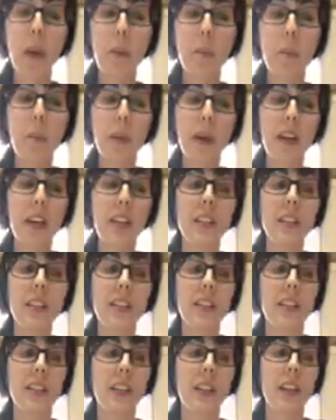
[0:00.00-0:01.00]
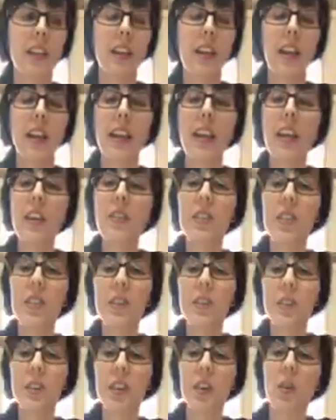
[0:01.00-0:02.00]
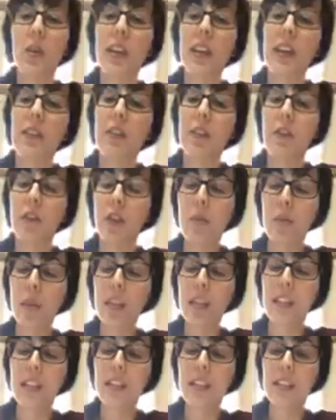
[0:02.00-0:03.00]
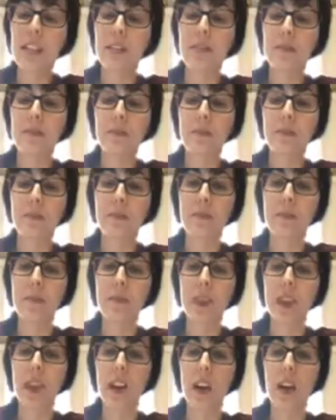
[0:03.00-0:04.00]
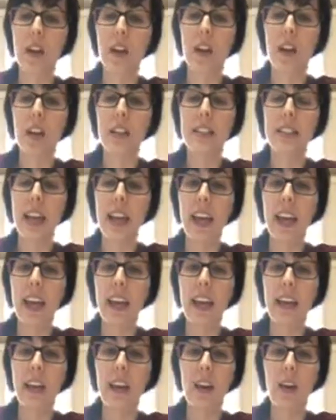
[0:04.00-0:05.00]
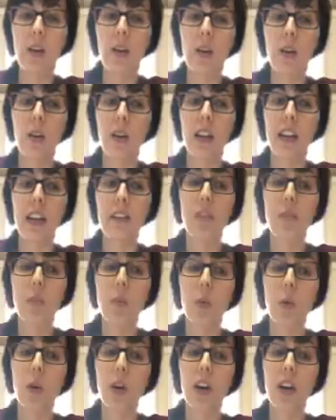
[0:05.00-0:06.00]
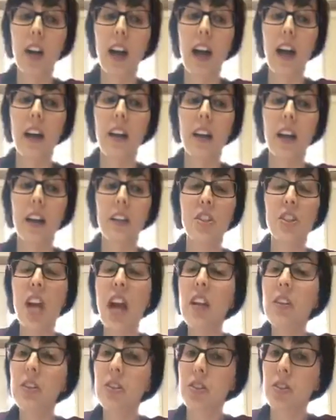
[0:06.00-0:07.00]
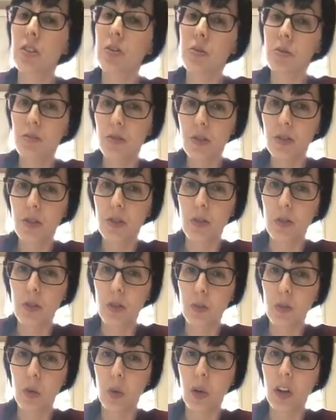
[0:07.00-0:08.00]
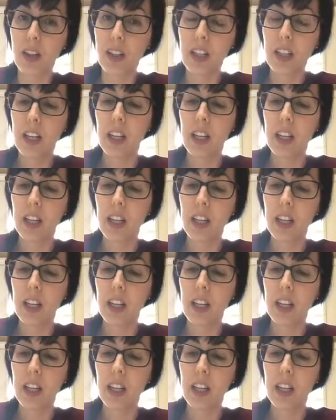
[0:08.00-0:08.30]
but even if you can only give a few minutes a day or even more, I challenge you to do more,